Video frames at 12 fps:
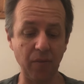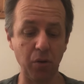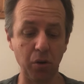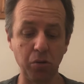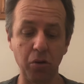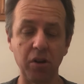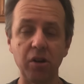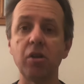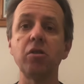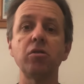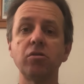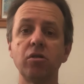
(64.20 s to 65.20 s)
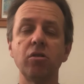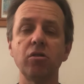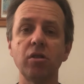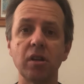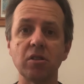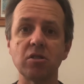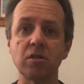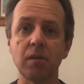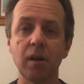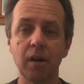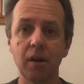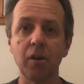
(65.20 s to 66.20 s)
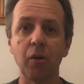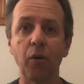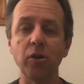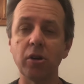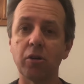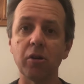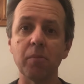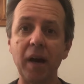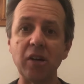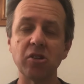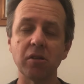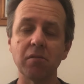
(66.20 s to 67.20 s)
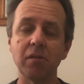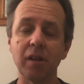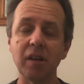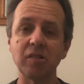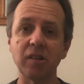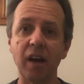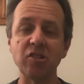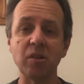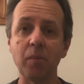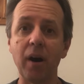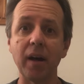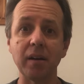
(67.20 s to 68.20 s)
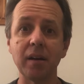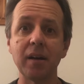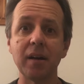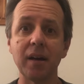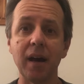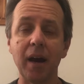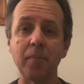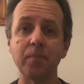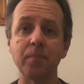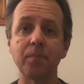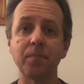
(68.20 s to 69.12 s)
you authority to do this? Or you could imagine these days you might, the